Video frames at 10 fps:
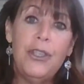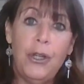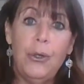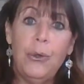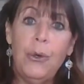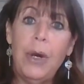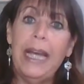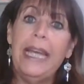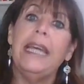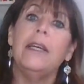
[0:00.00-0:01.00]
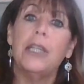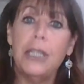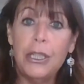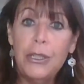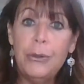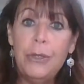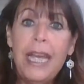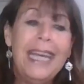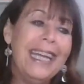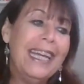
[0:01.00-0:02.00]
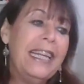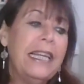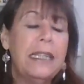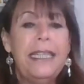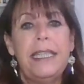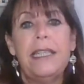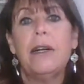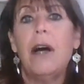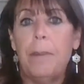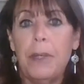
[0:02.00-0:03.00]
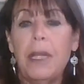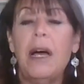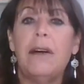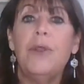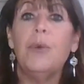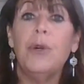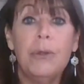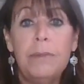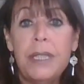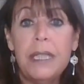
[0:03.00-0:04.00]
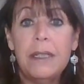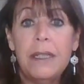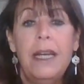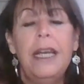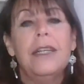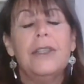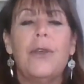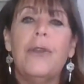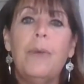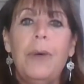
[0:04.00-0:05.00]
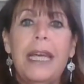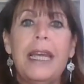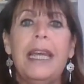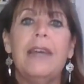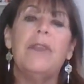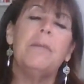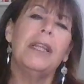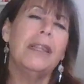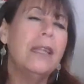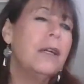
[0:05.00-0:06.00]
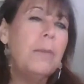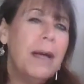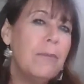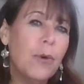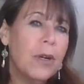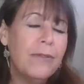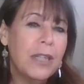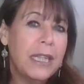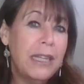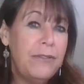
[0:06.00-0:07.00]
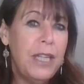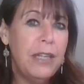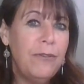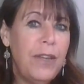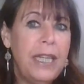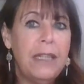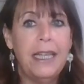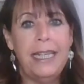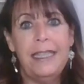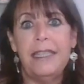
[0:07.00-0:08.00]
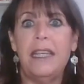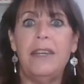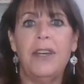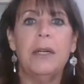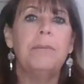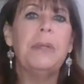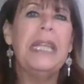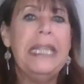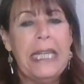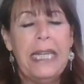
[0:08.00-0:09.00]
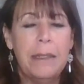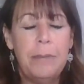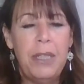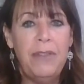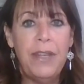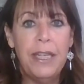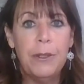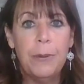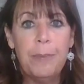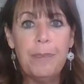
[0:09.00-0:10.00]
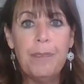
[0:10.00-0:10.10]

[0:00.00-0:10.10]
to include in at least a couple of the rooms so that we can give them a little bit more of a lived-in feel instead of a completely empty feel.